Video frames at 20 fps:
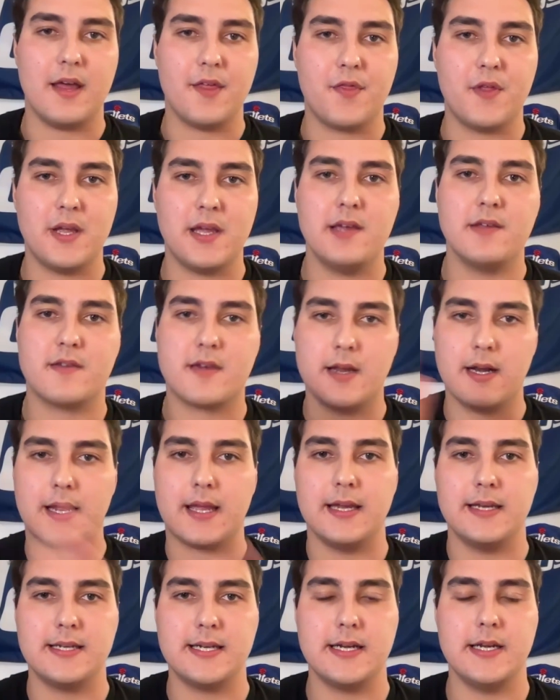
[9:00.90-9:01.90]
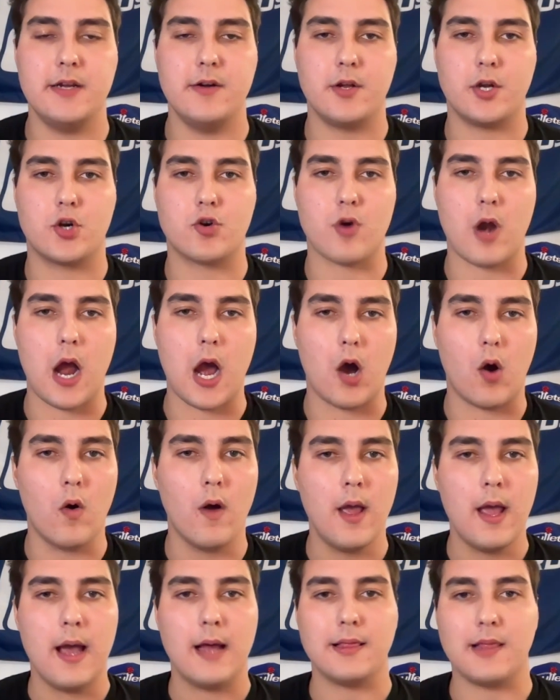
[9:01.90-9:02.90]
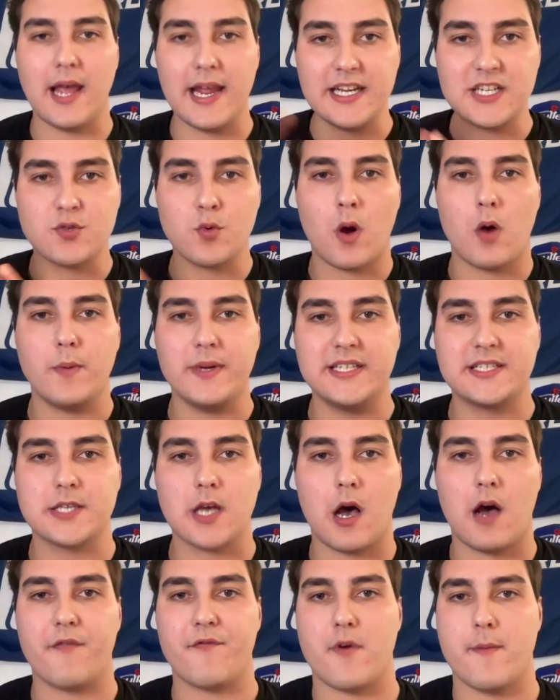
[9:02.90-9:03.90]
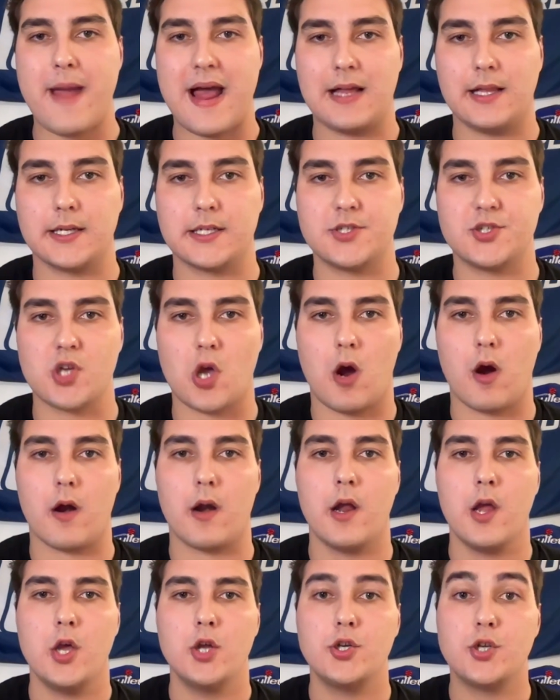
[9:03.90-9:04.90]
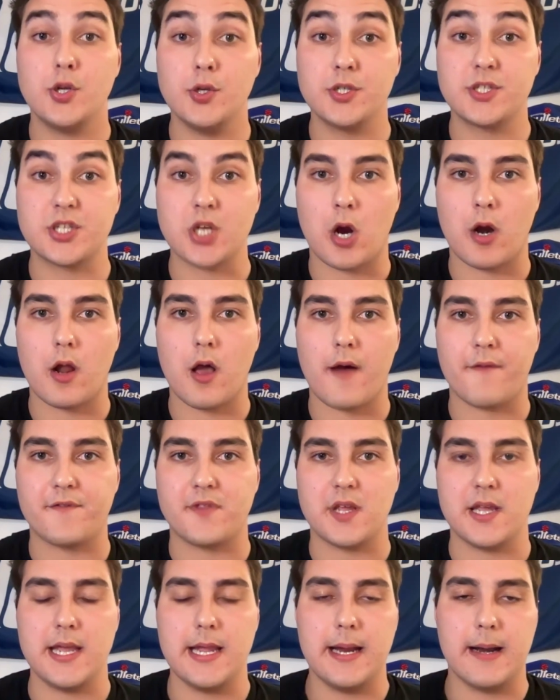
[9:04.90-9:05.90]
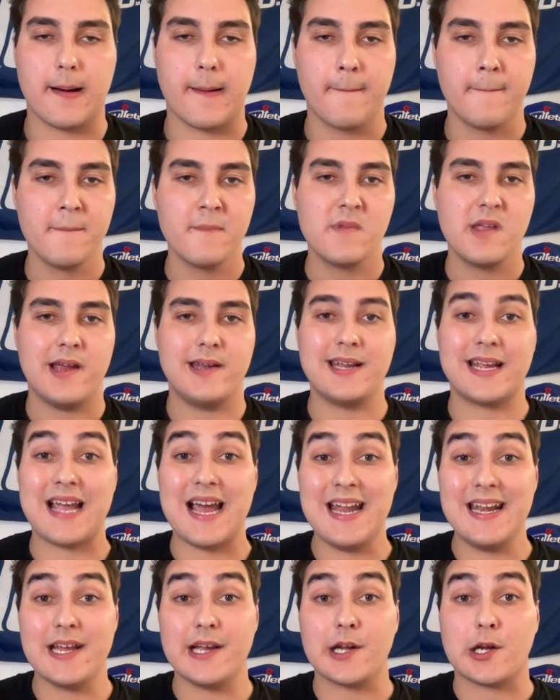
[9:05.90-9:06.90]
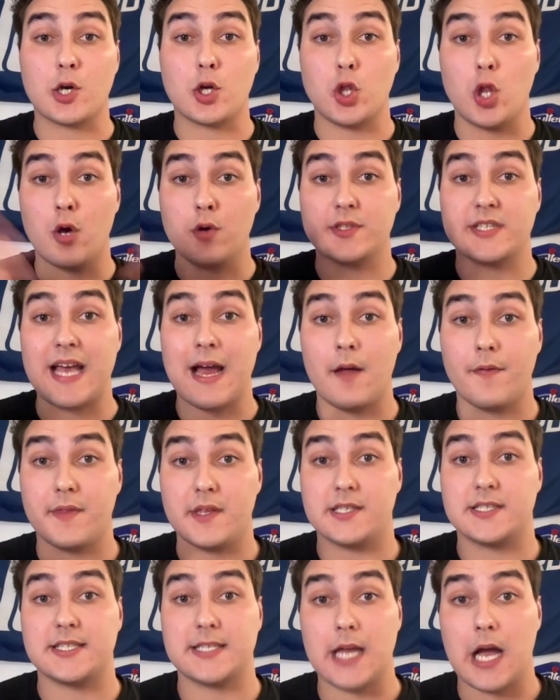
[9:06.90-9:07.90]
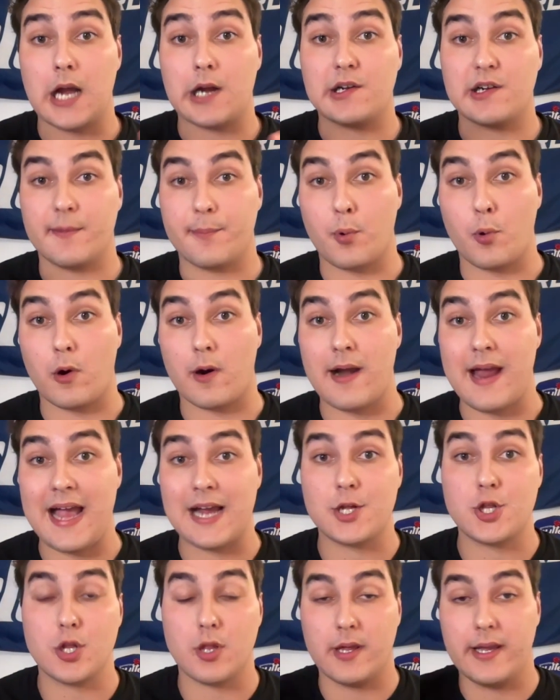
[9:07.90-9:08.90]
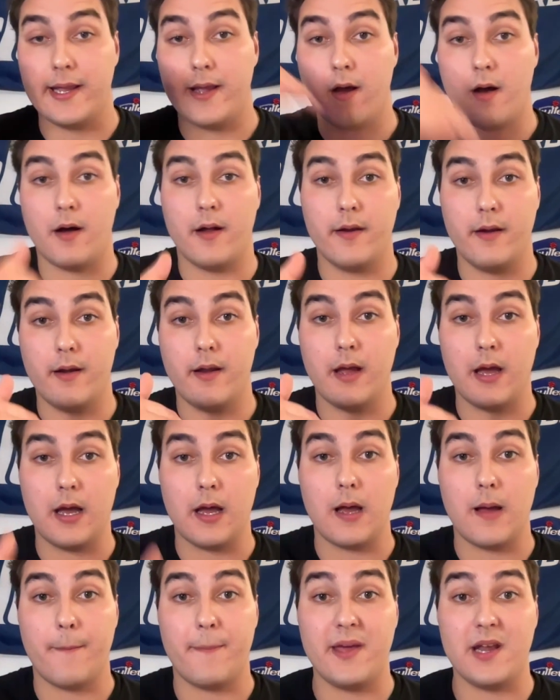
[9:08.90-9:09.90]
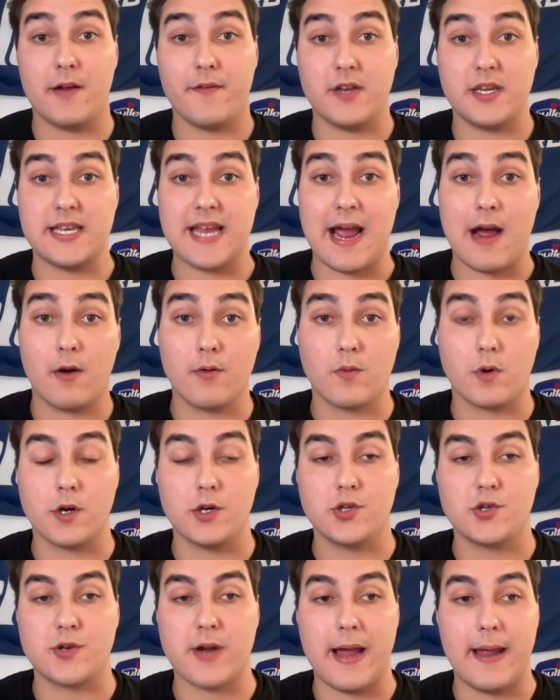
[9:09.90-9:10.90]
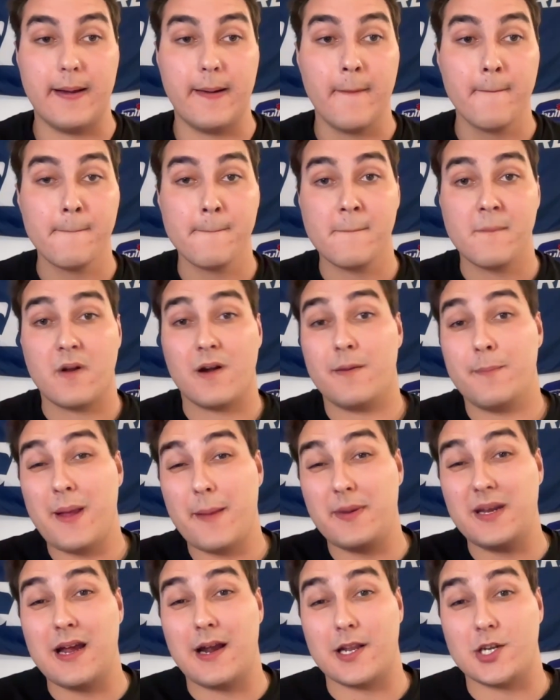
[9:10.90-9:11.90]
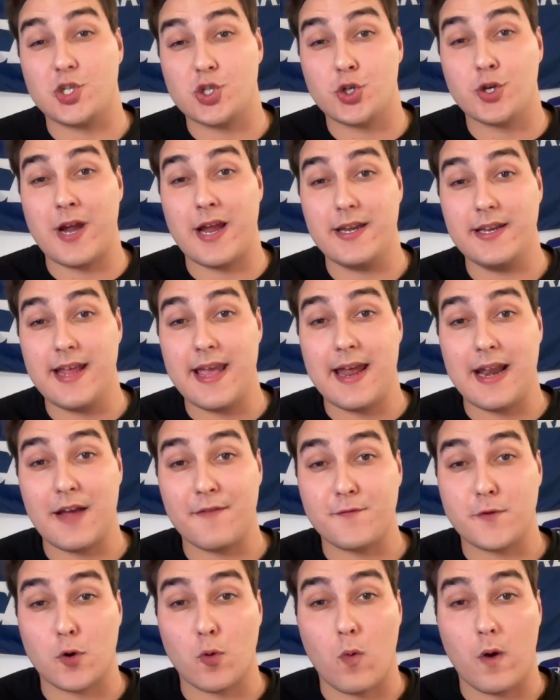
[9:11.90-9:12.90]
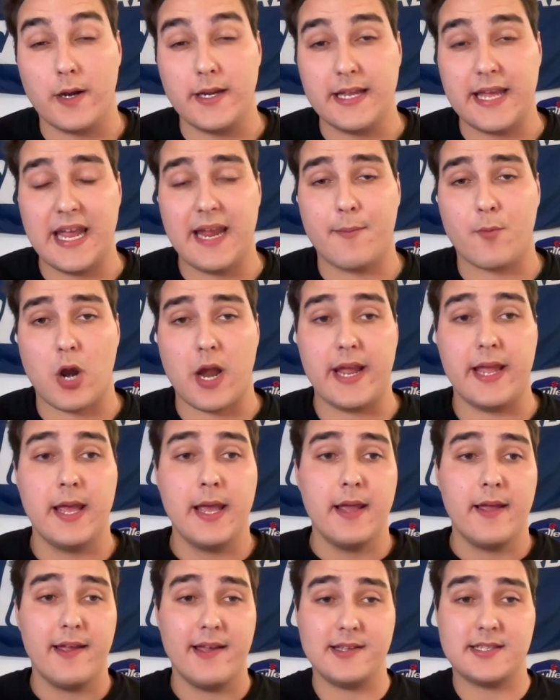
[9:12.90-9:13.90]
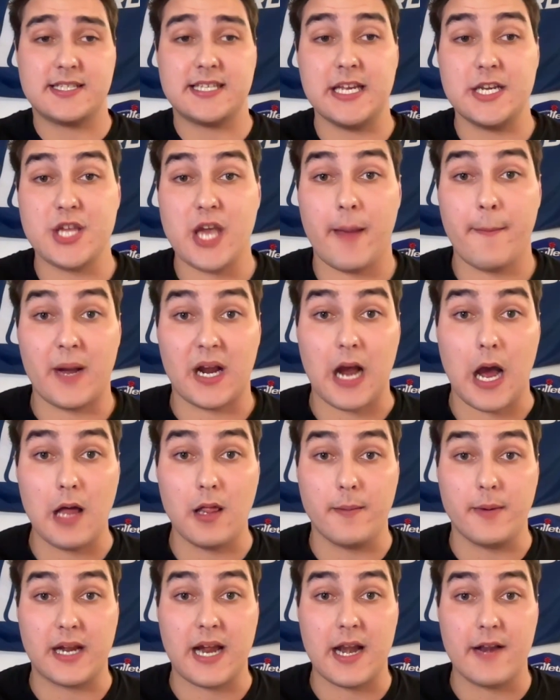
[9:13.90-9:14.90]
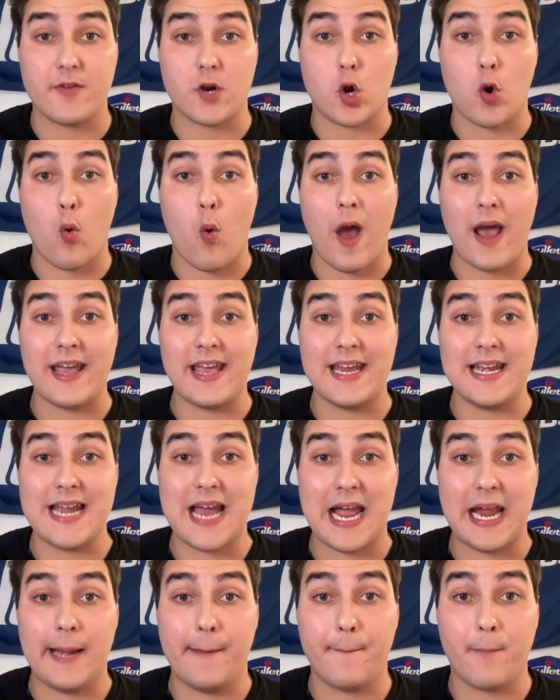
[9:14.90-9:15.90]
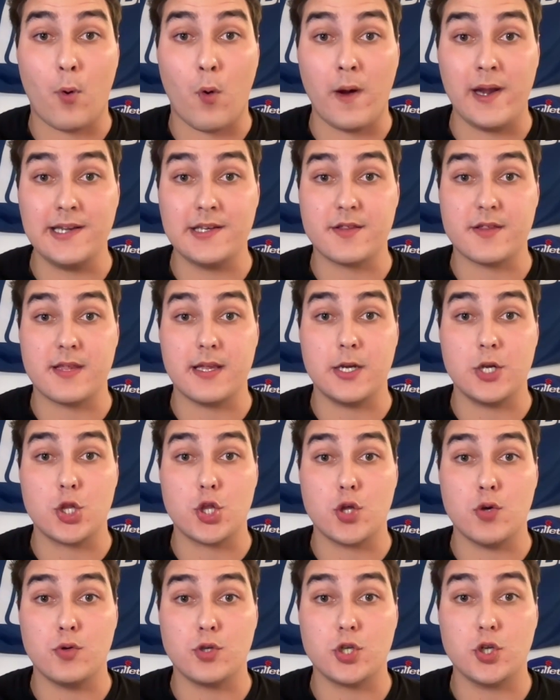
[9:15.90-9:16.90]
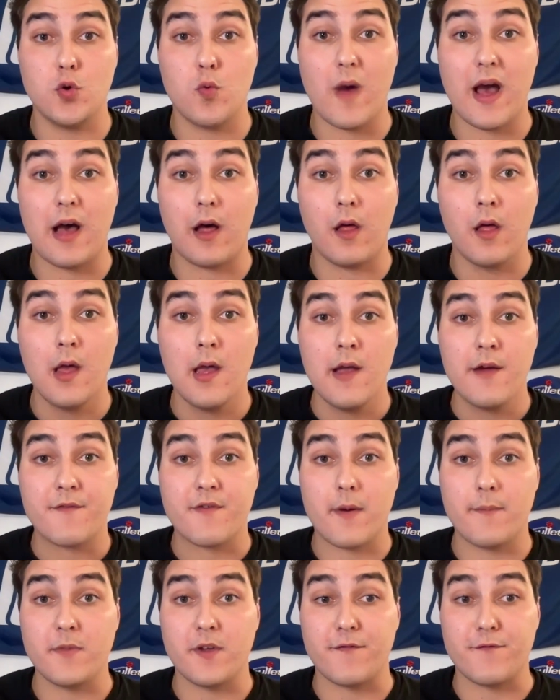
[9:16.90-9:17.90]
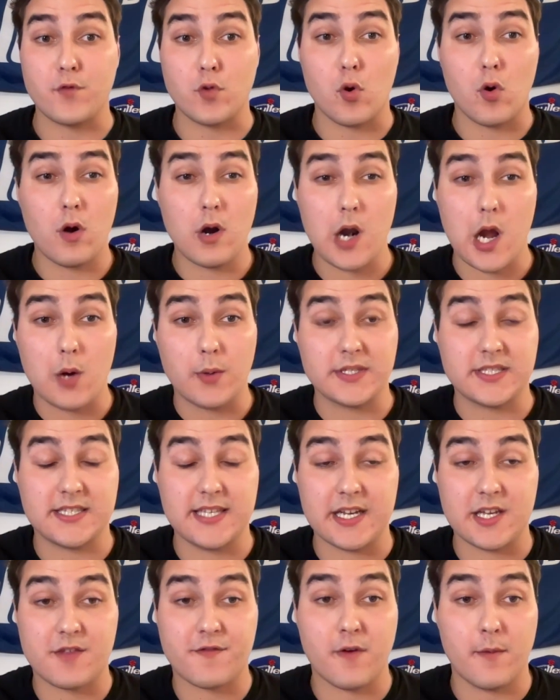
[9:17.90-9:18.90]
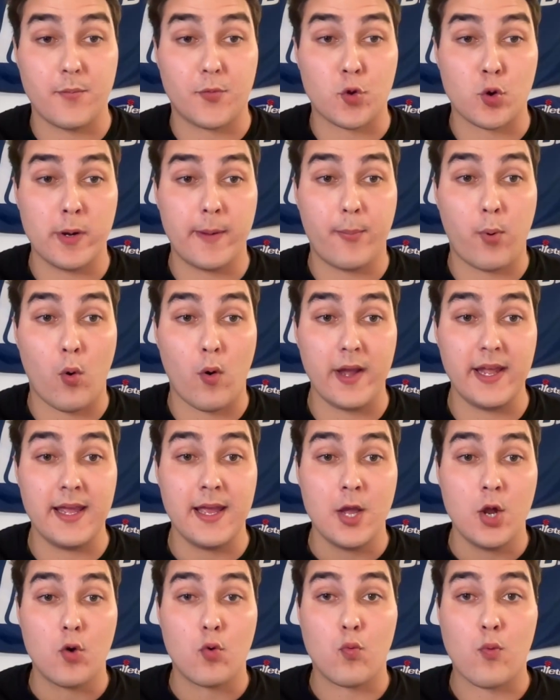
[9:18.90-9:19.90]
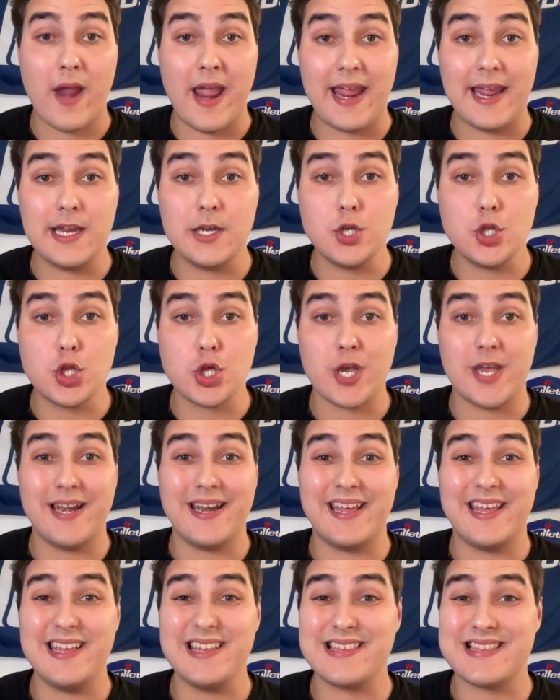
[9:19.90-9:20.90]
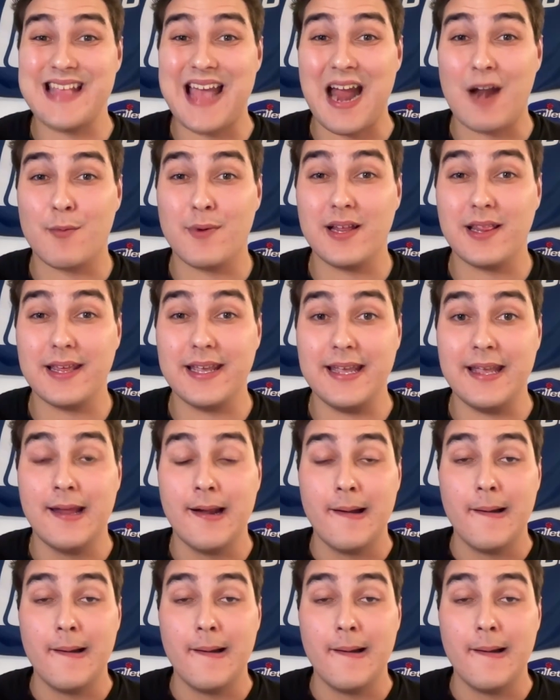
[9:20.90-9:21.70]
think he's going to continue to grow. Liked what we saw from Alex Sarr to start off the year. And to kind of close out this stock report, actually on a bit of a downward trend, or maybe not a trend yet after one game, right, is CJ McCollum. Kind of a quiet 9 points. Didn't shoot too well from the floor. 0-6 from three-point range. And he's not really